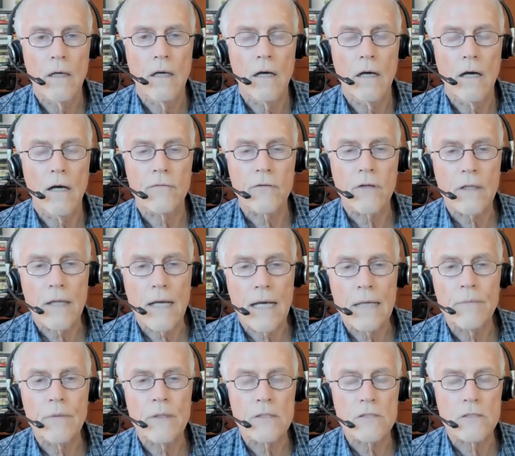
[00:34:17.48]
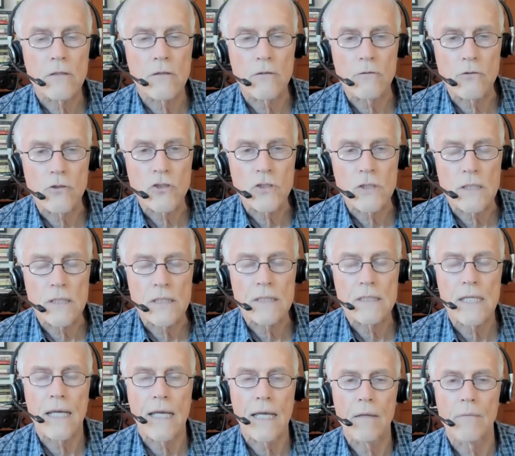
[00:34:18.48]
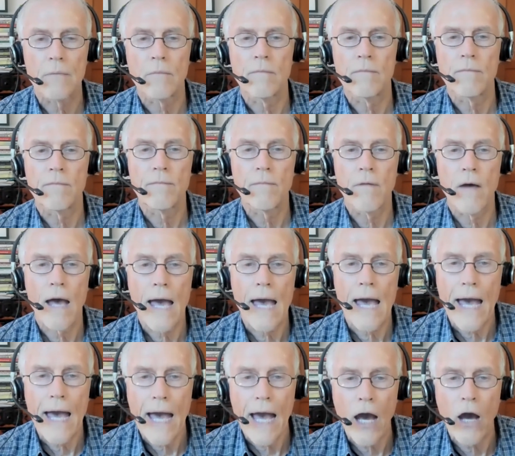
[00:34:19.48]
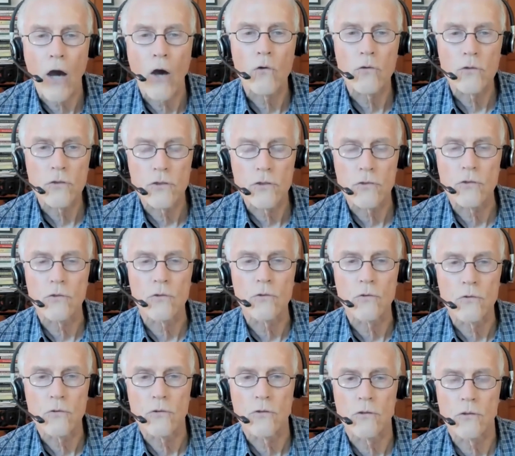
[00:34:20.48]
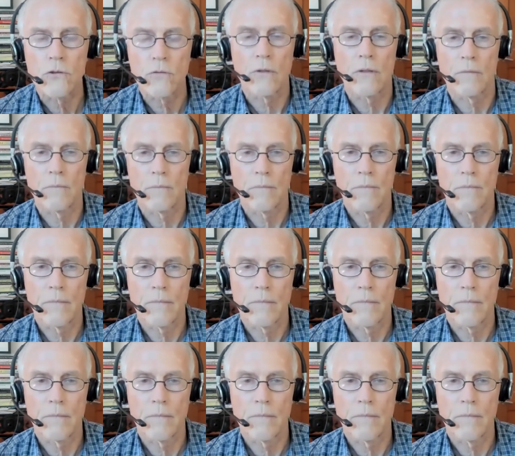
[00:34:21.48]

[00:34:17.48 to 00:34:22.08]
of climate solutions and how to do them.